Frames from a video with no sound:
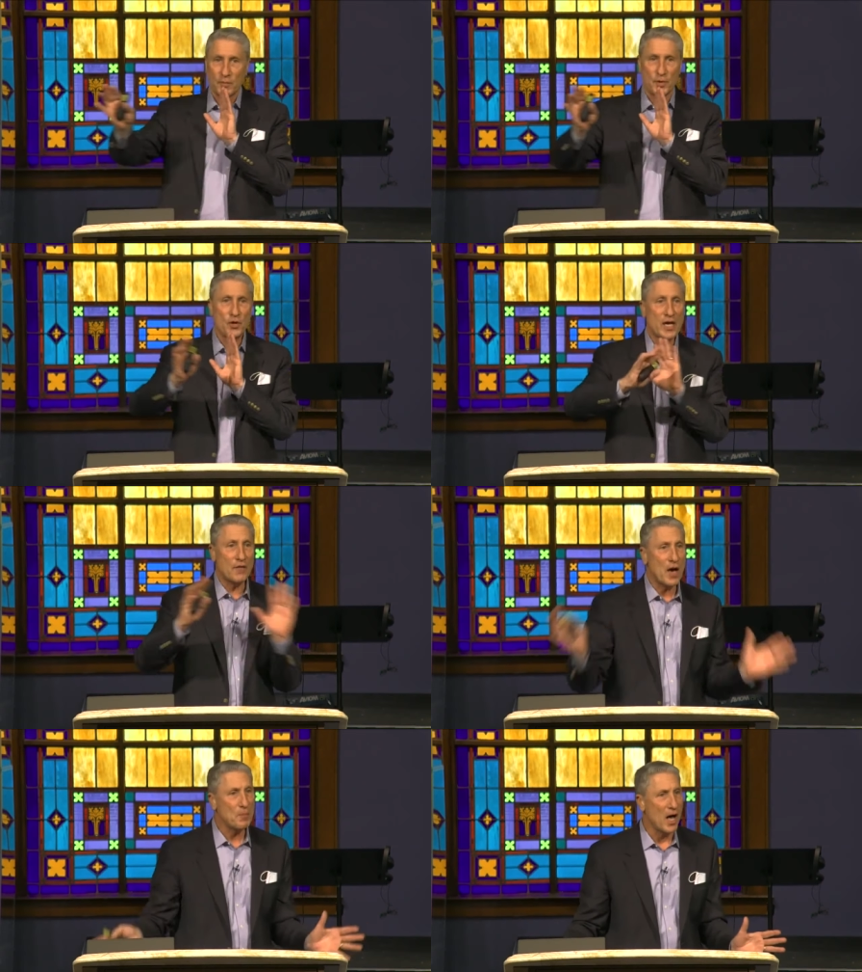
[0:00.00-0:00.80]
But you
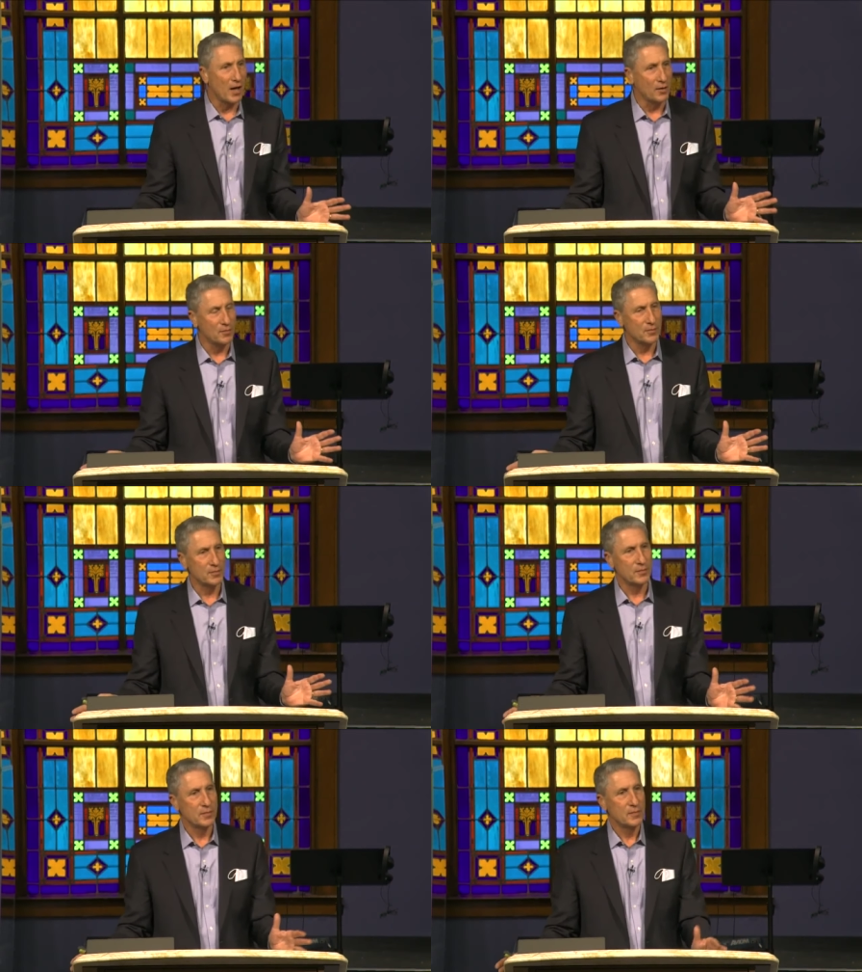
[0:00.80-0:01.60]
gave up on them.
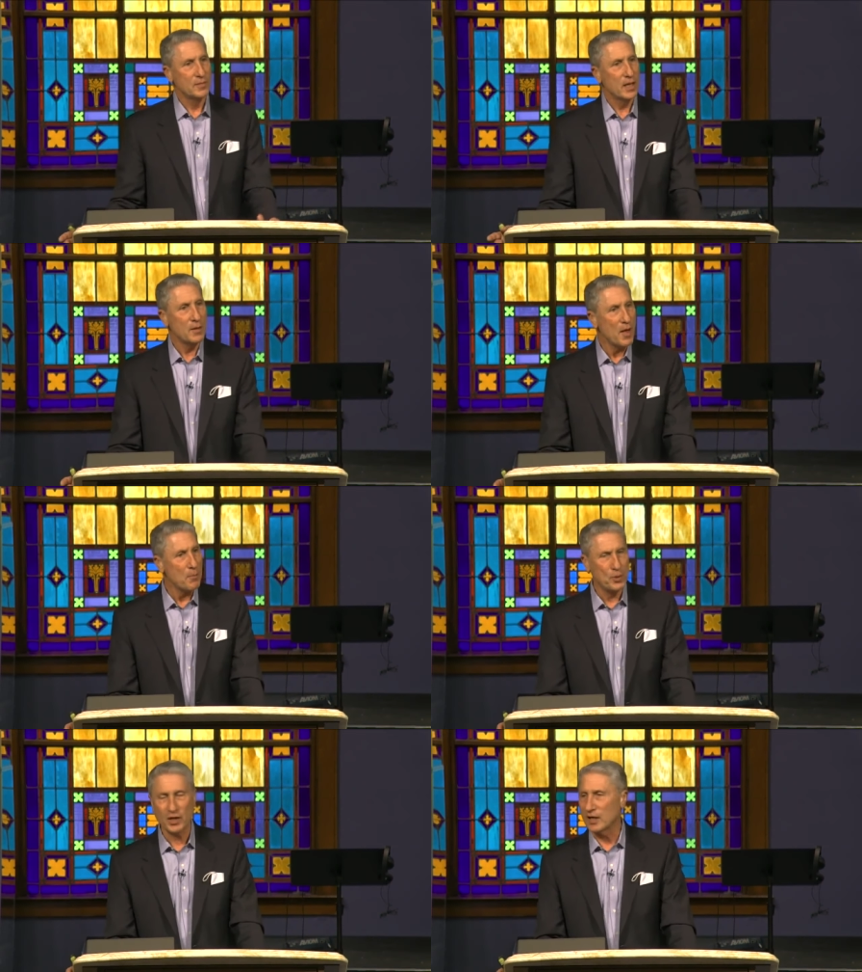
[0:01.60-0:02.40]
And I'm
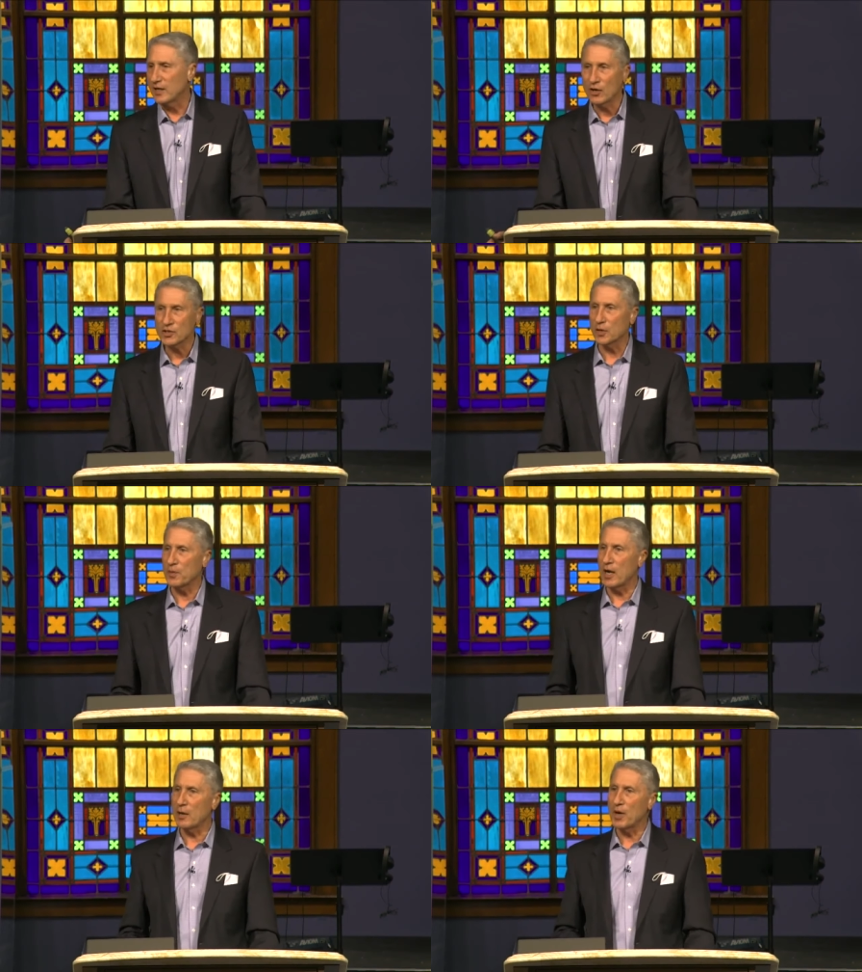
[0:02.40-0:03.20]
not putting a guilt trip
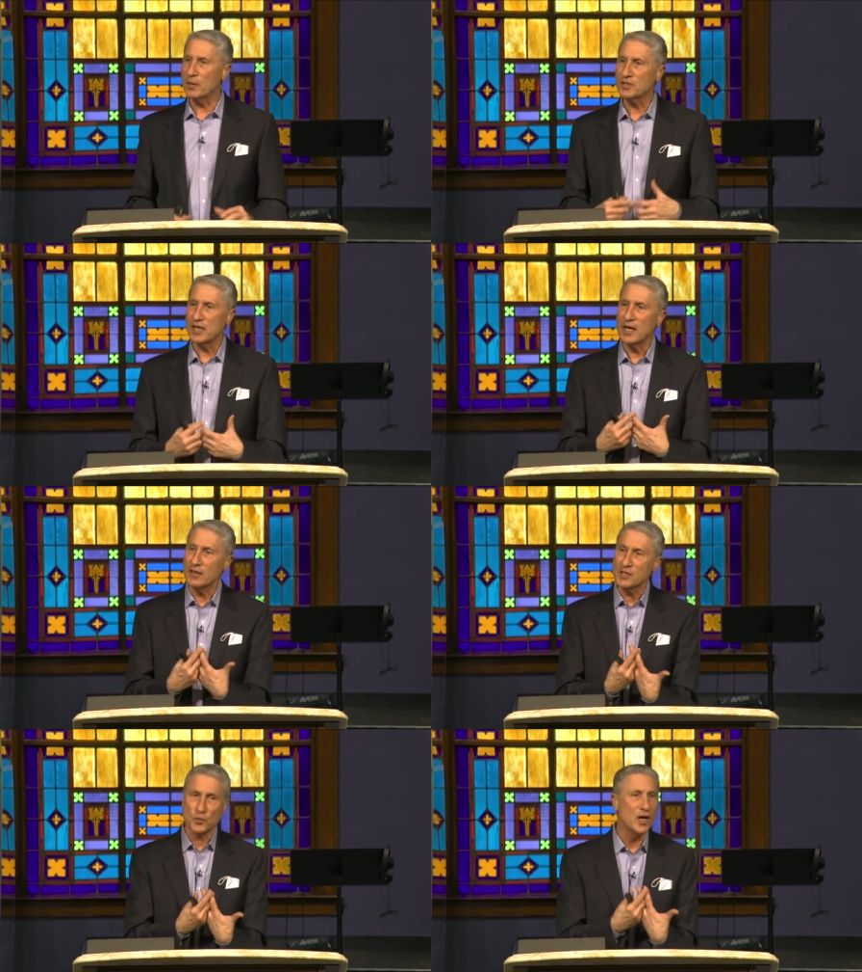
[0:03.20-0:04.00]
on anybody. I'm
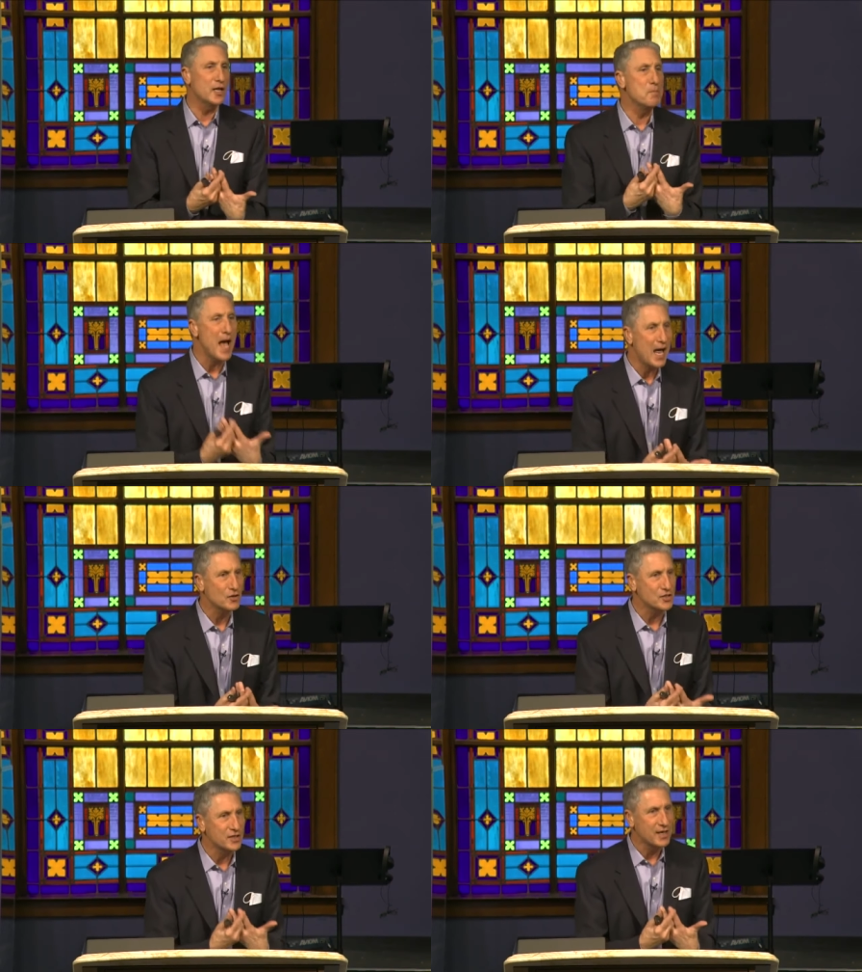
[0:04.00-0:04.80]
saying this really
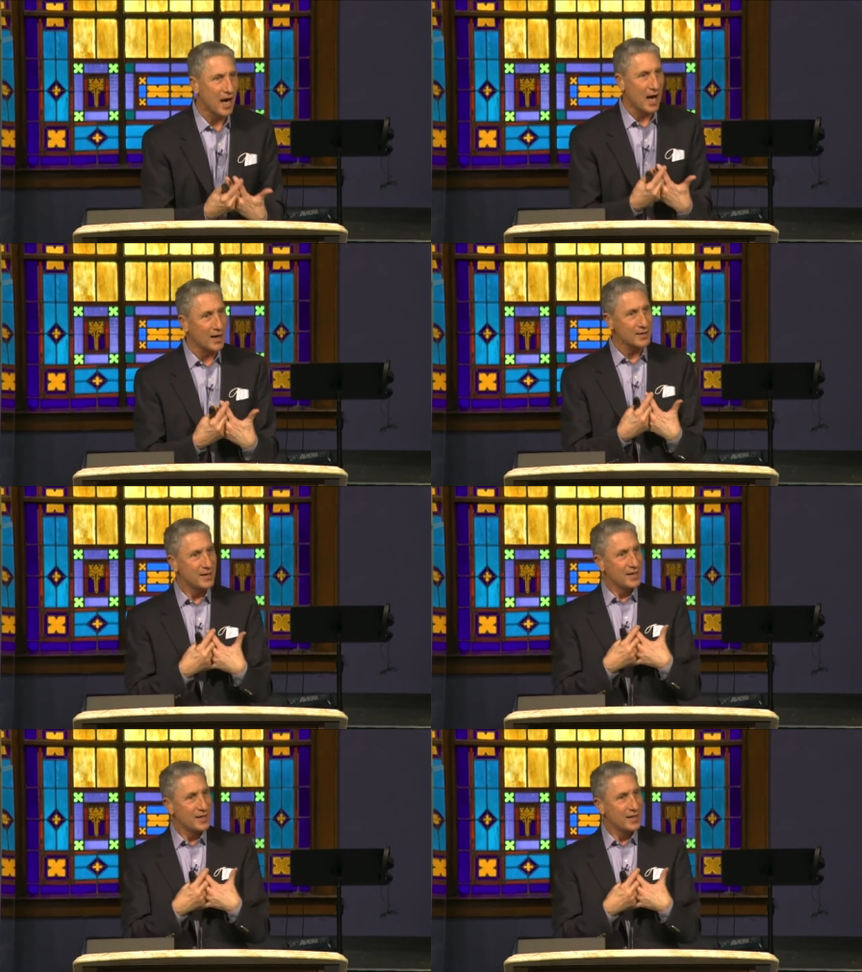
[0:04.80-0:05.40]
matters to God.